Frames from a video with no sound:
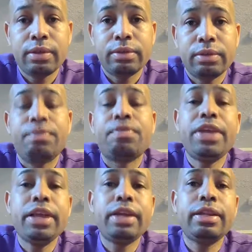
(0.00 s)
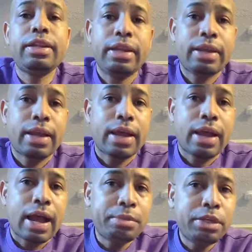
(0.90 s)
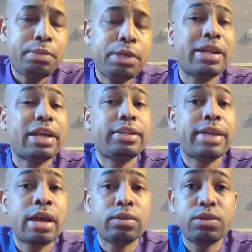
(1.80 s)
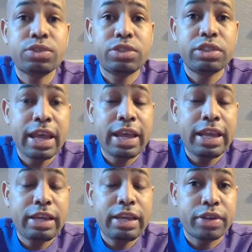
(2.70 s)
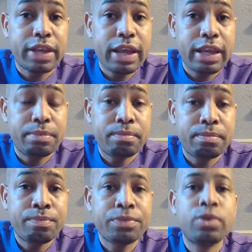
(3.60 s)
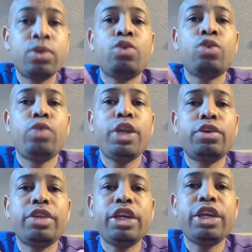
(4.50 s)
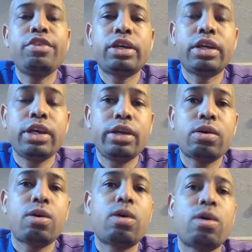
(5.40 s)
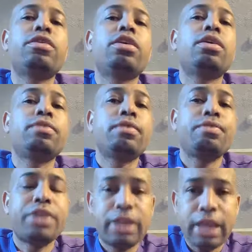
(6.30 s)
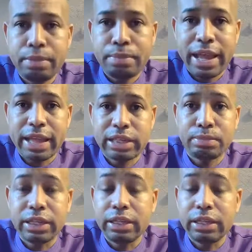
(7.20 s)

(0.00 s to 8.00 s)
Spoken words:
Then, how many people that downloads your game, we're gonna give you a cut off of the Game Pass money.